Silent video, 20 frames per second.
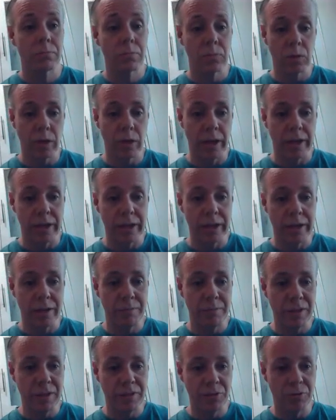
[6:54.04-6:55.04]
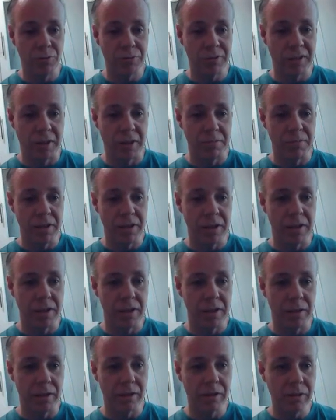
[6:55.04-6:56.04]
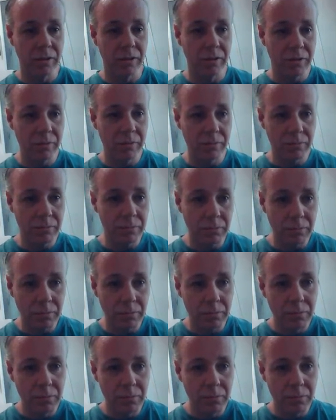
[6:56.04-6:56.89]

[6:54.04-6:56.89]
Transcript: Okay, let me do something.